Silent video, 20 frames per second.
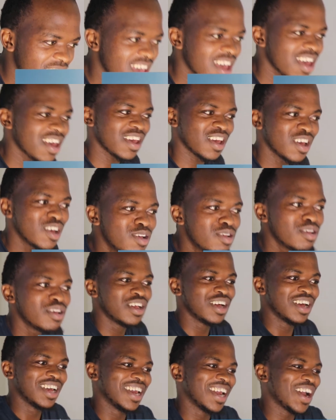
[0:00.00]
Hey,
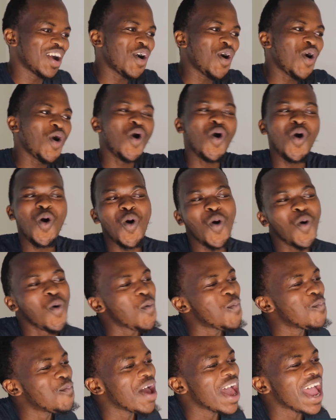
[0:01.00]

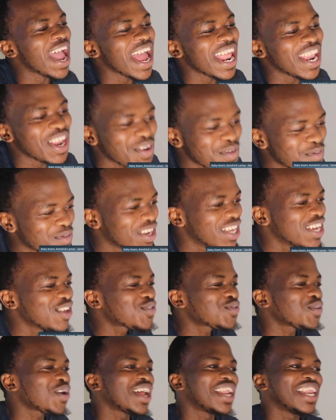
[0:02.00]
oh man,
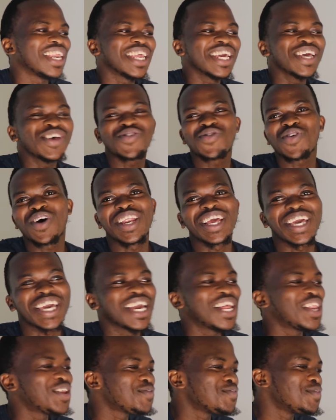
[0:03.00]
this one
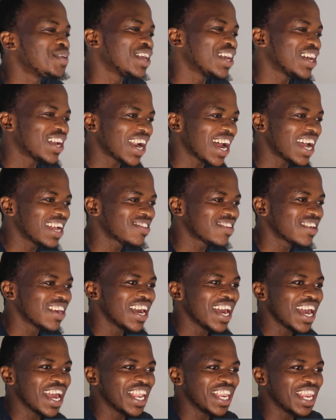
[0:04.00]
killed me, right?
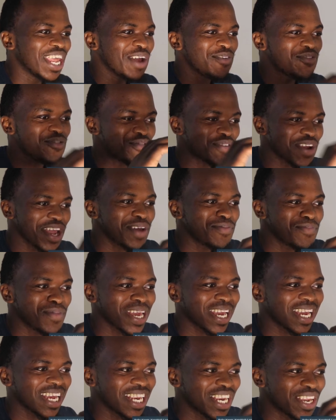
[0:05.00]
The
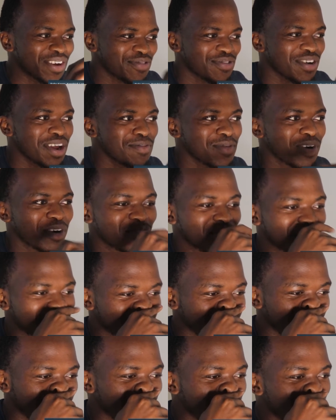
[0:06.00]
framing of this
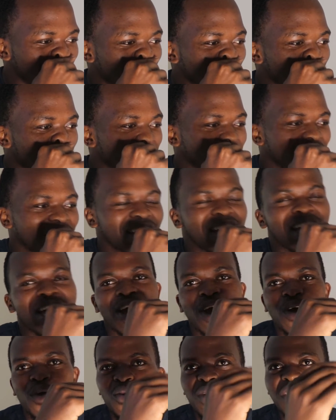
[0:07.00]
thing, you know, like
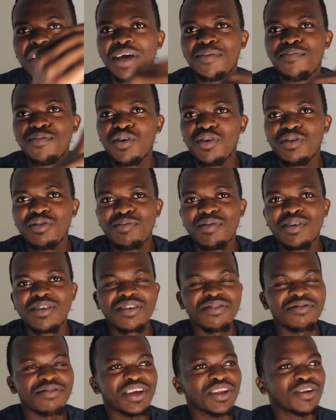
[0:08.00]
with the new
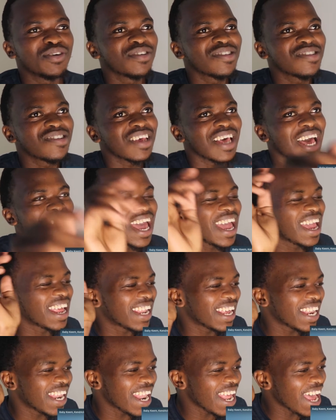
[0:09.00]
music videos,
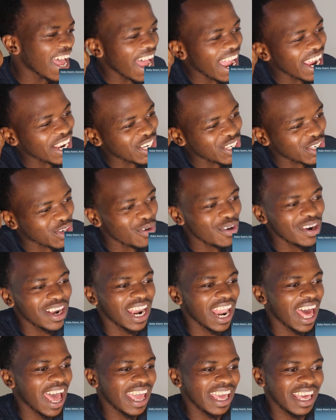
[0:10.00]
and that I
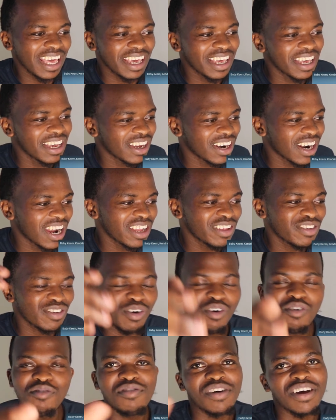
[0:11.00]
don't like, right?
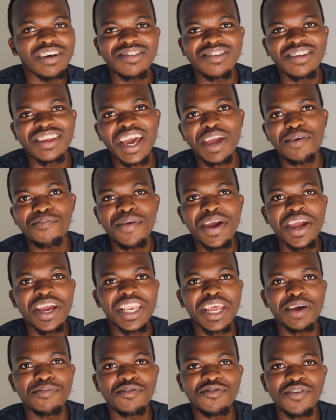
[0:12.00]
Obviously, I
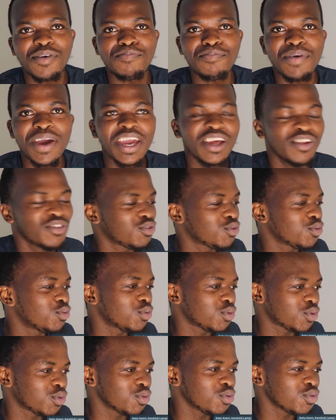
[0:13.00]
make them if I'm paid
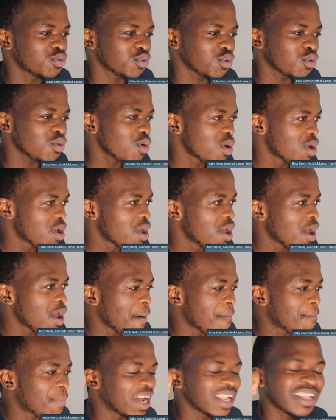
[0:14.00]
to do so,
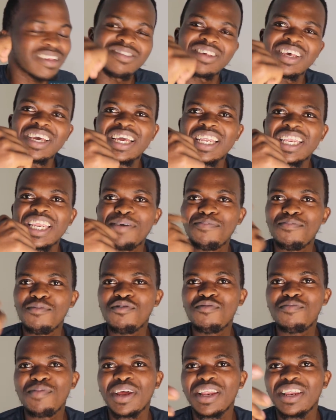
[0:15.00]
but the
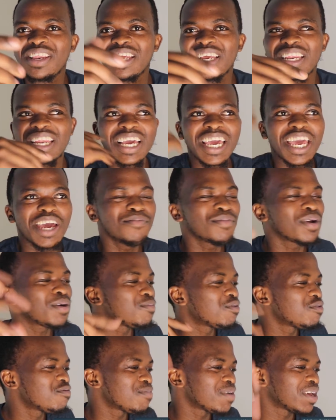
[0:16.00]
movement, the camera
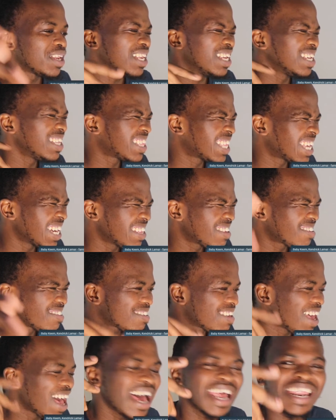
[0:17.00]
movement, it
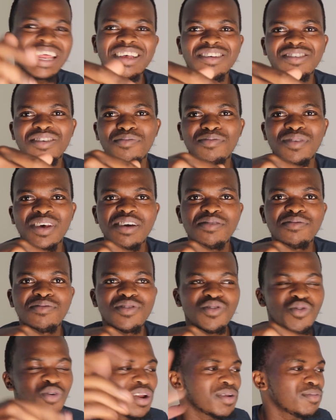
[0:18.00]
gets tiring
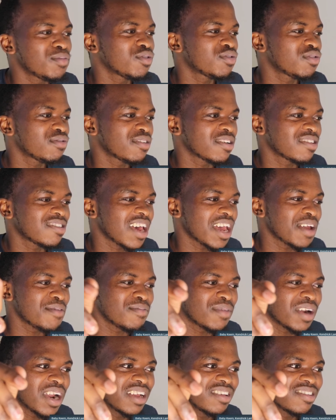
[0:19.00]
sometimes, well, most of the time,
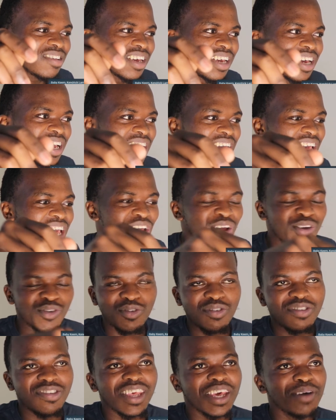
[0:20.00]
right?
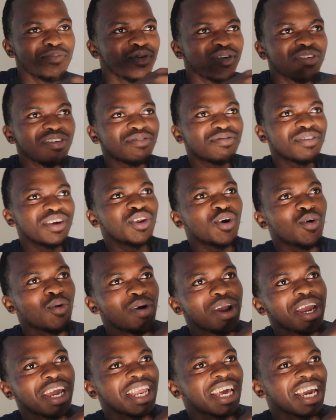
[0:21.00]
So see a music video
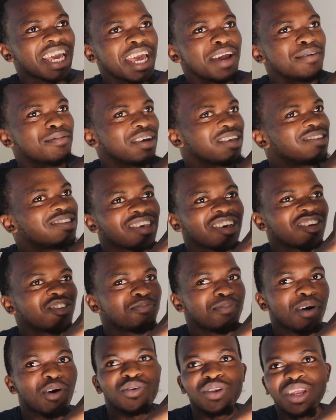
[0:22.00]
where the camera is
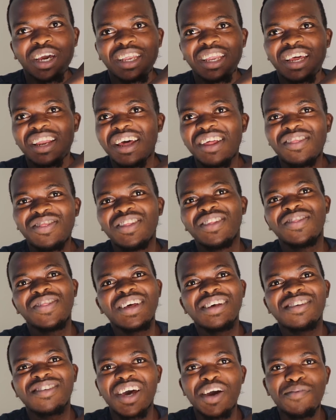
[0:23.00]
just mounted and then the
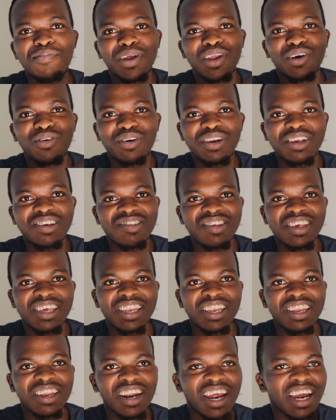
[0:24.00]
things are happening on the
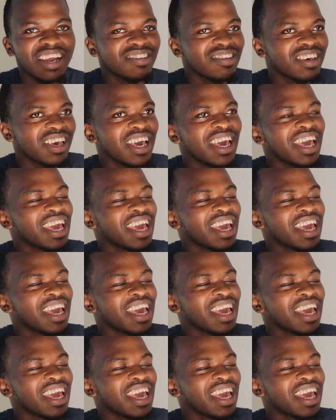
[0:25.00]
scene, right?